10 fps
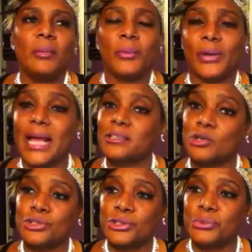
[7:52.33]
But what I
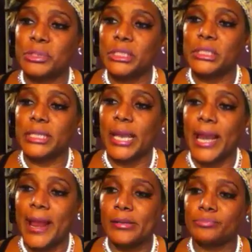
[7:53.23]
chose to do was take
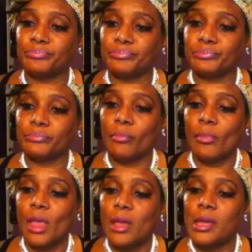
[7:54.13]
it out
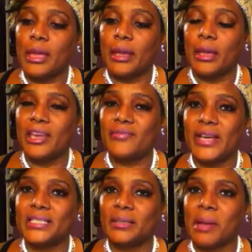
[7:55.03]
and
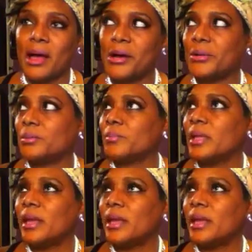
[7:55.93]
invest in my home.